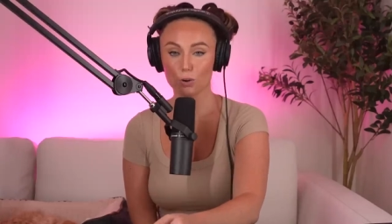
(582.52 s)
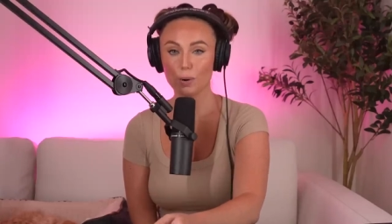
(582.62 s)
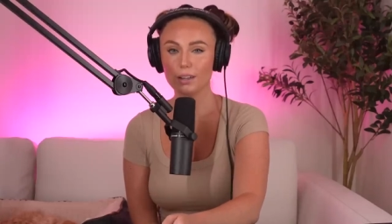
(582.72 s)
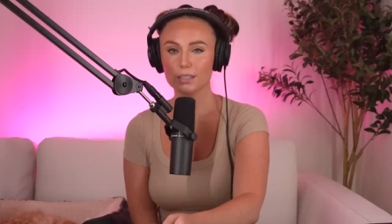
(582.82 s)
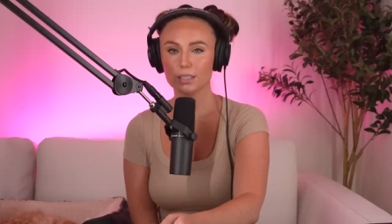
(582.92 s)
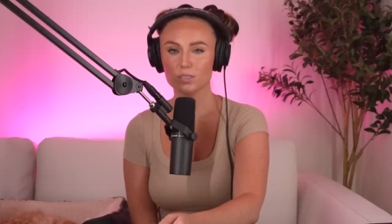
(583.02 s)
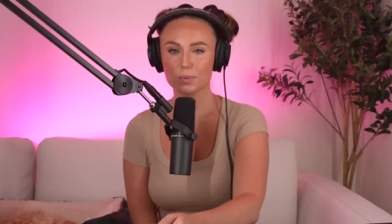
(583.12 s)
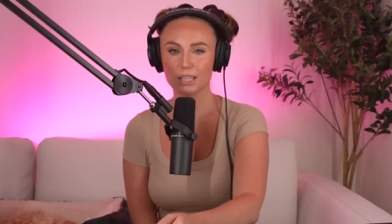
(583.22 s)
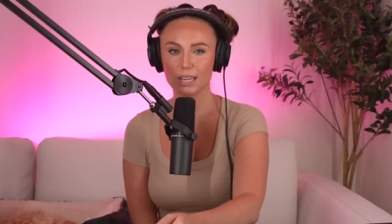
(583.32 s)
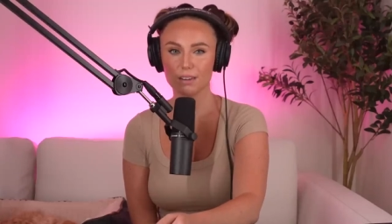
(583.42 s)
Her relatives
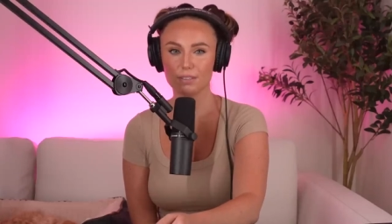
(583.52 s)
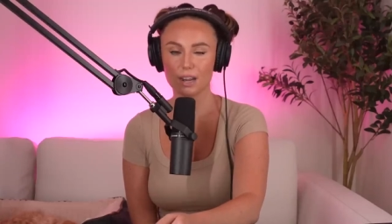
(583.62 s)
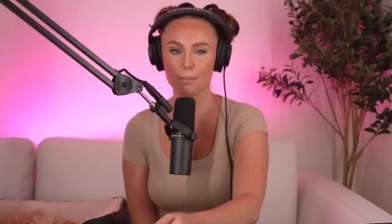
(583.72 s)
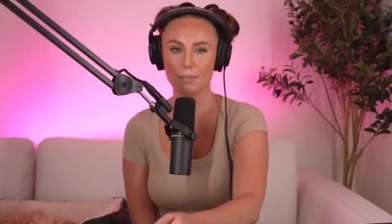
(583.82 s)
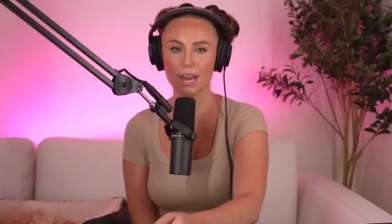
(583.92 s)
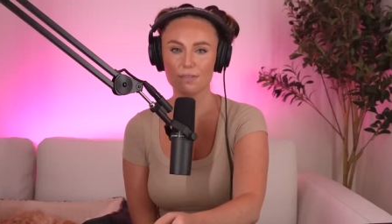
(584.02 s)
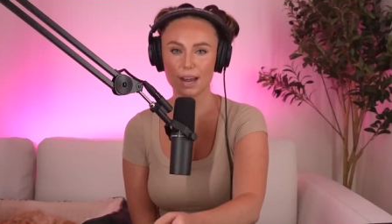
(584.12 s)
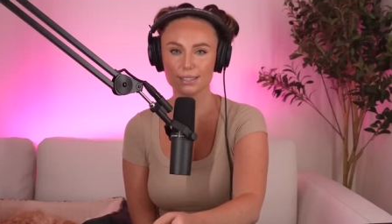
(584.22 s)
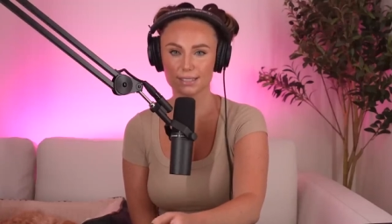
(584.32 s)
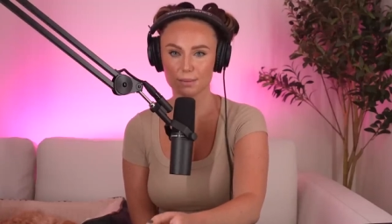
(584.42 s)
believed that it may have
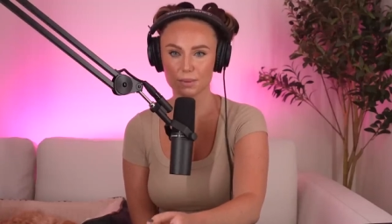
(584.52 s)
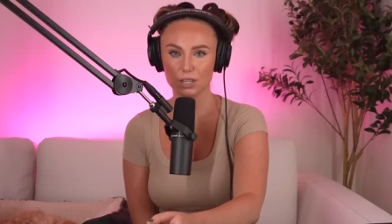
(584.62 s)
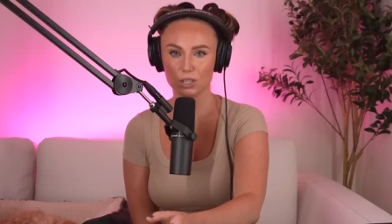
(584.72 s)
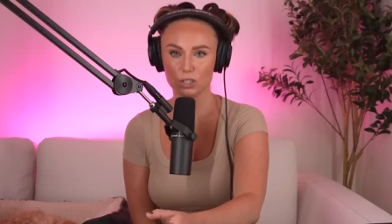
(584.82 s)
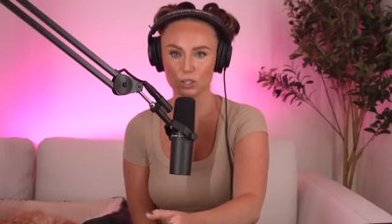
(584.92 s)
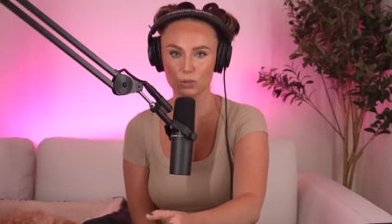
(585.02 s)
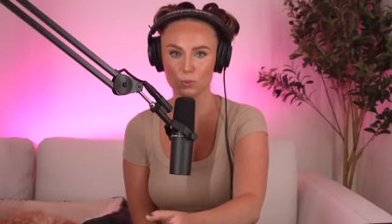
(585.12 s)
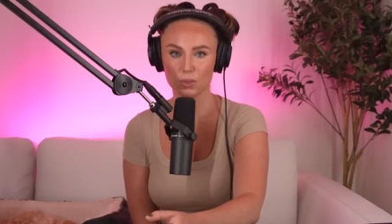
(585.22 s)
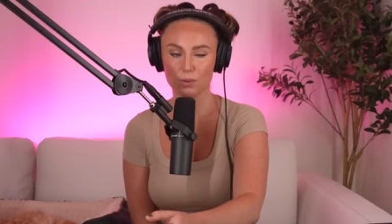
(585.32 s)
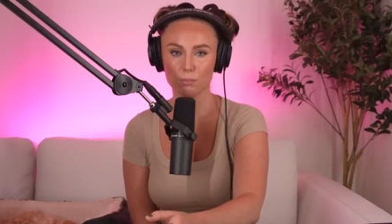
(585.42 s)
had something to do
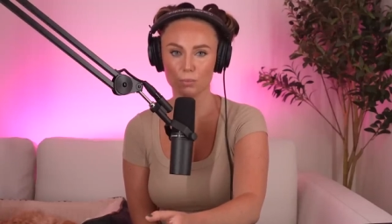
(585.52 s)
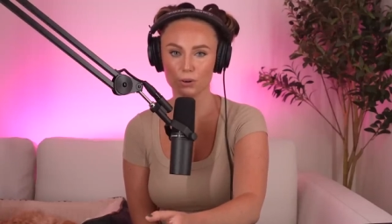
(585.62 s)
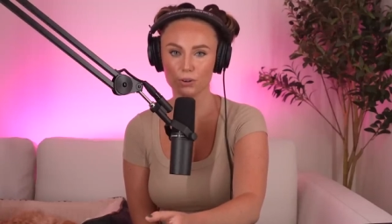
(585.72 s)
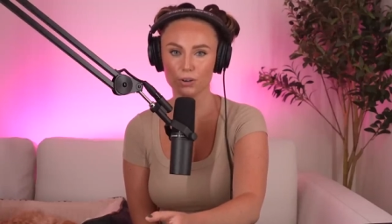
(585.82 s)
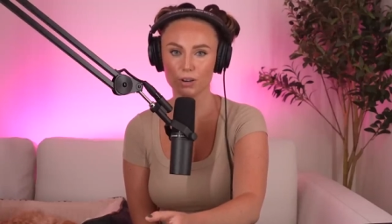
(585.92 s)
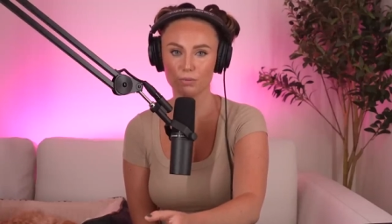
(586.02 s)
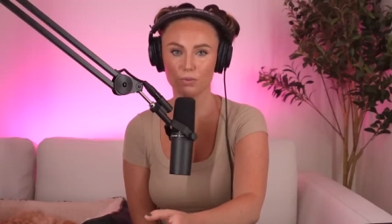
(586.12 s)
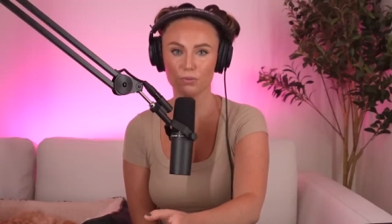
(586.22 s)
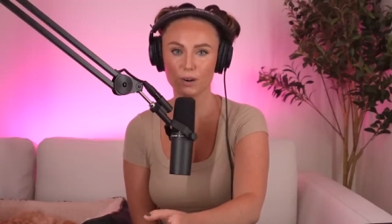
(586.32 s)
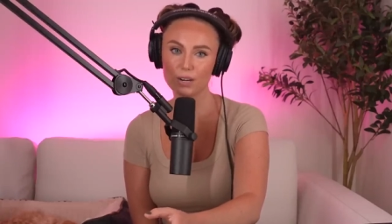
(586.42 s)
with the murder of a
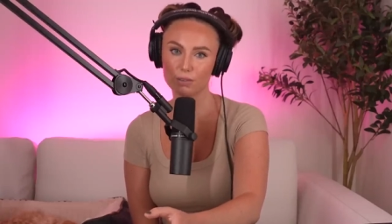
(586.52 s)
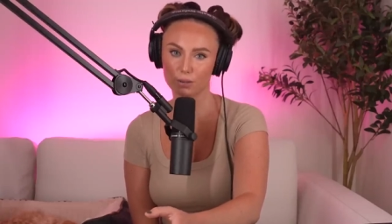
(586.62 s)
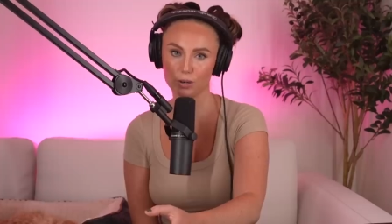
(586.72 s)
friend of